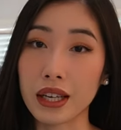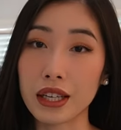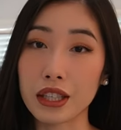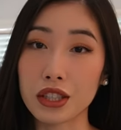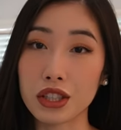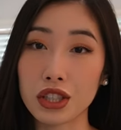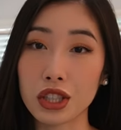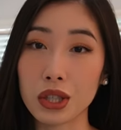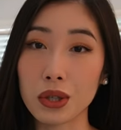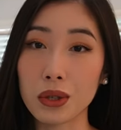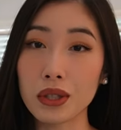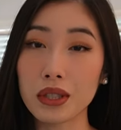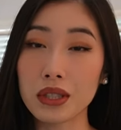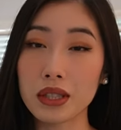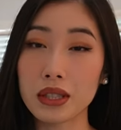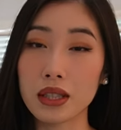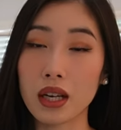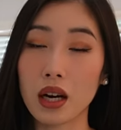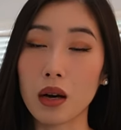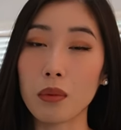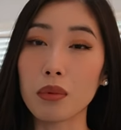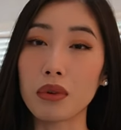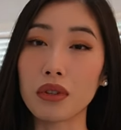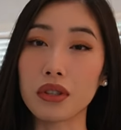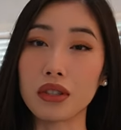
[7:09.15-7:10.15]
It shows
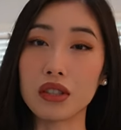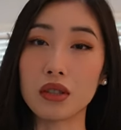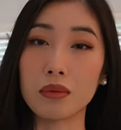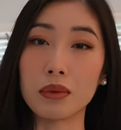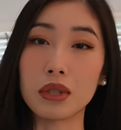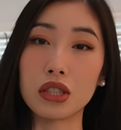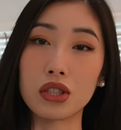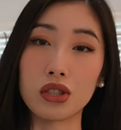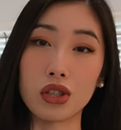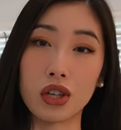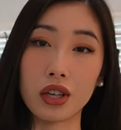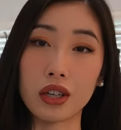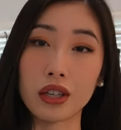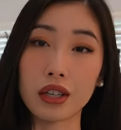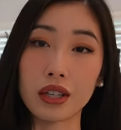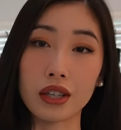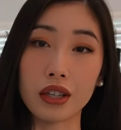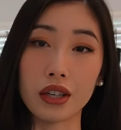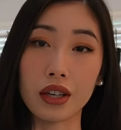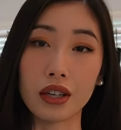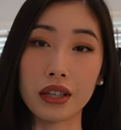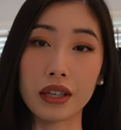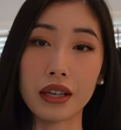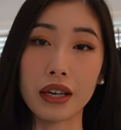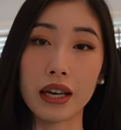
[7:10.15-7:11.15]
up a little bit darker
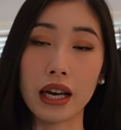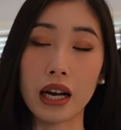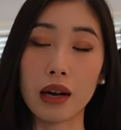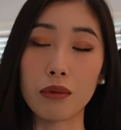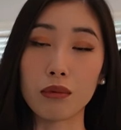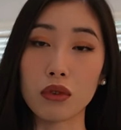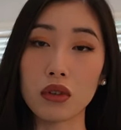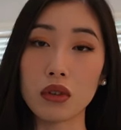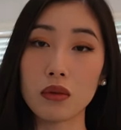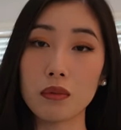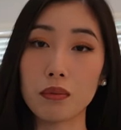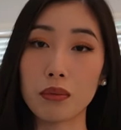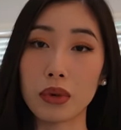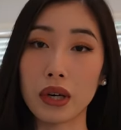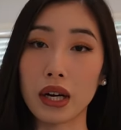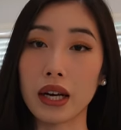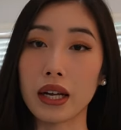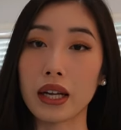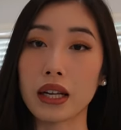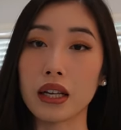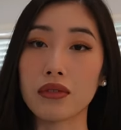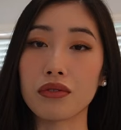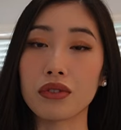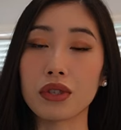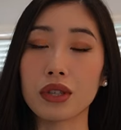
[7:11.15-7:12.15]
on camera,
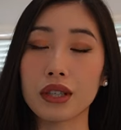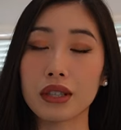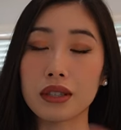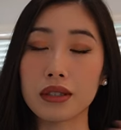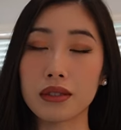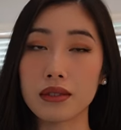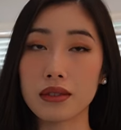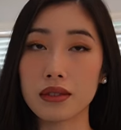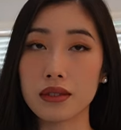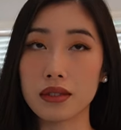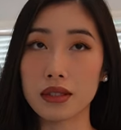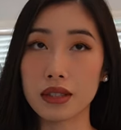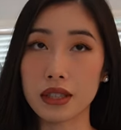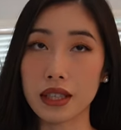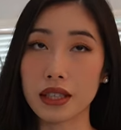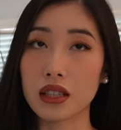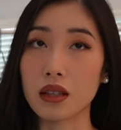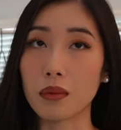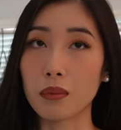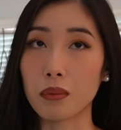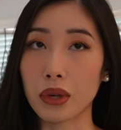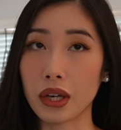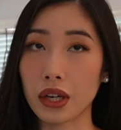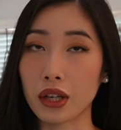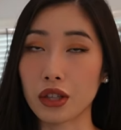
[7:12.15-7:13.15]
but if you can see in
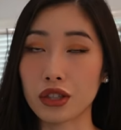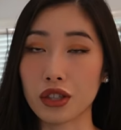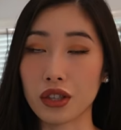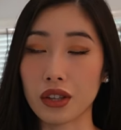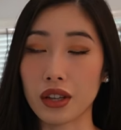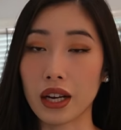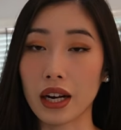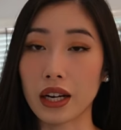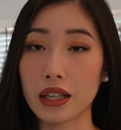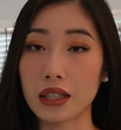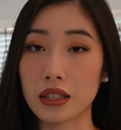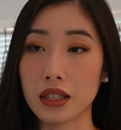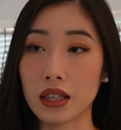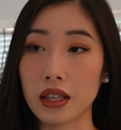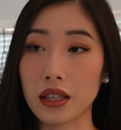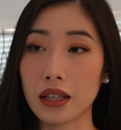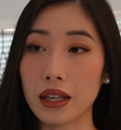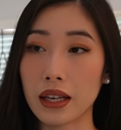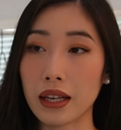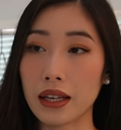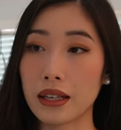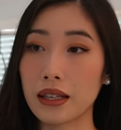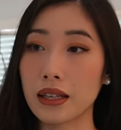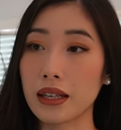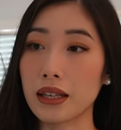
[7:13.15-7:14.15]
the picture that I
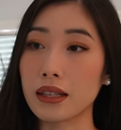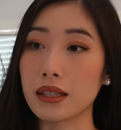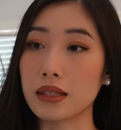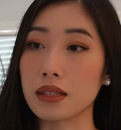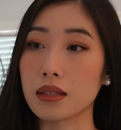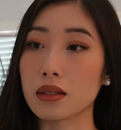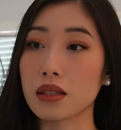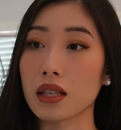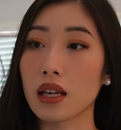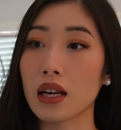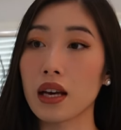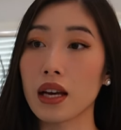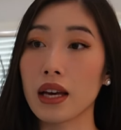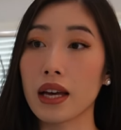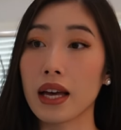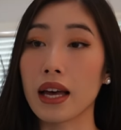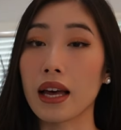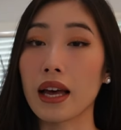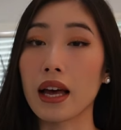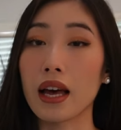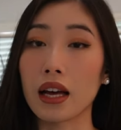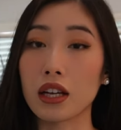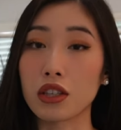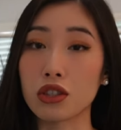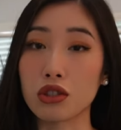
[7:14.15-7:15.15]
took, it is
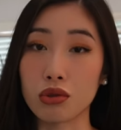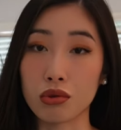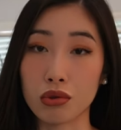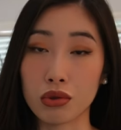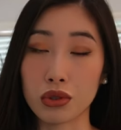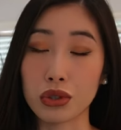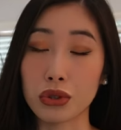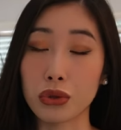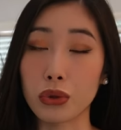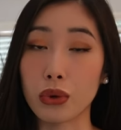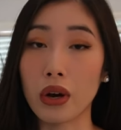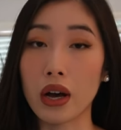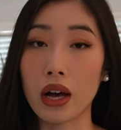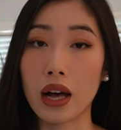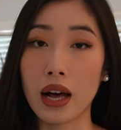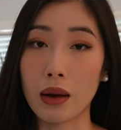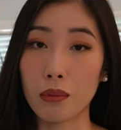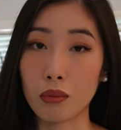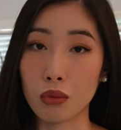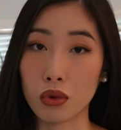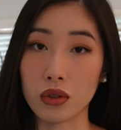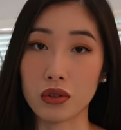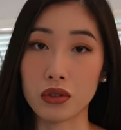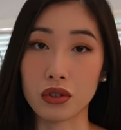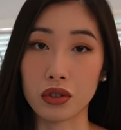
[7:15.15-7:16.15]
a true
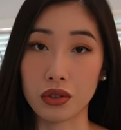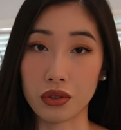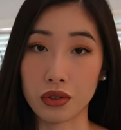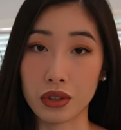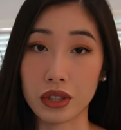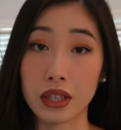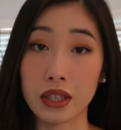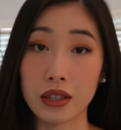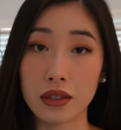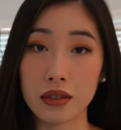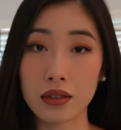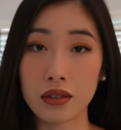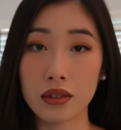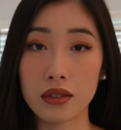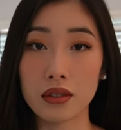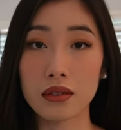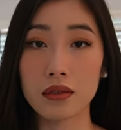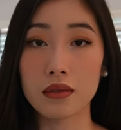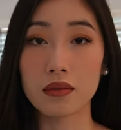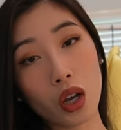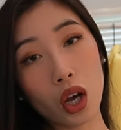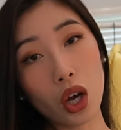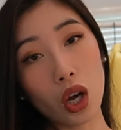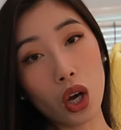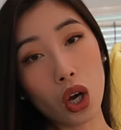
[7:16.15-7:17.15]
emerald green.
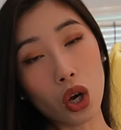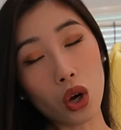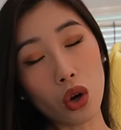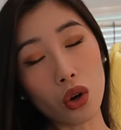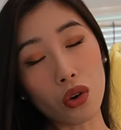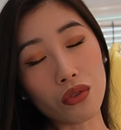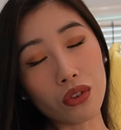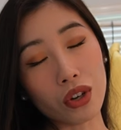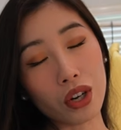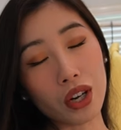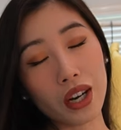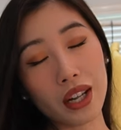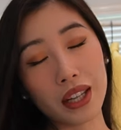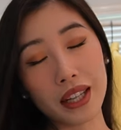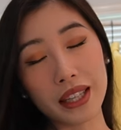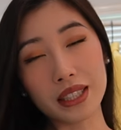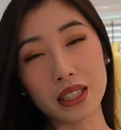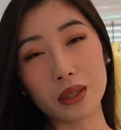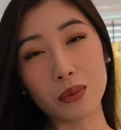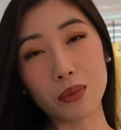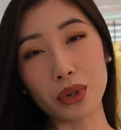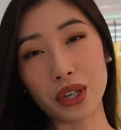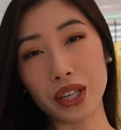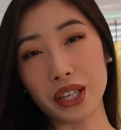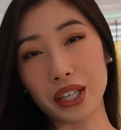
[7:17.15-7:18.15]
Overall,
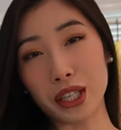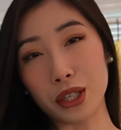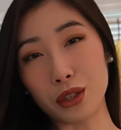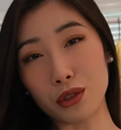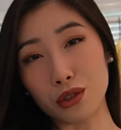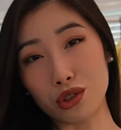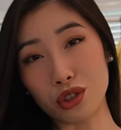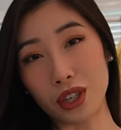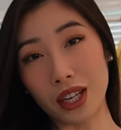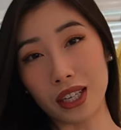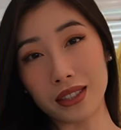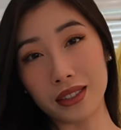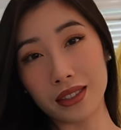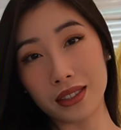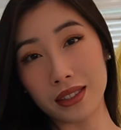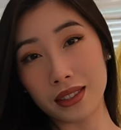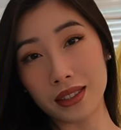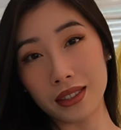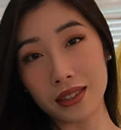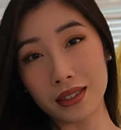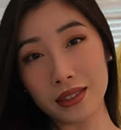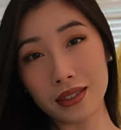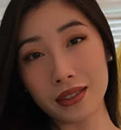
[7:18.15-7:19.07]
it's a pretty cute dress.